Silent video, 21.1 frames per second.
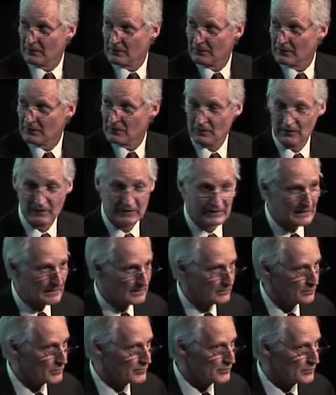It
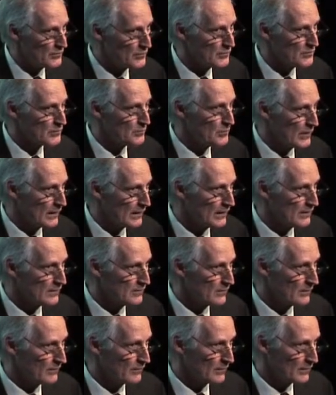certainly was news to me
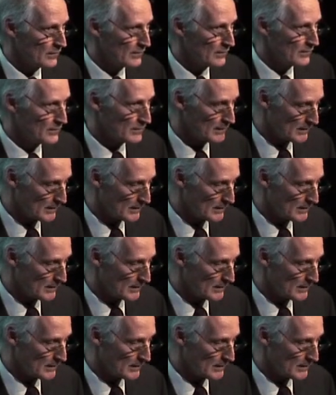in terms of the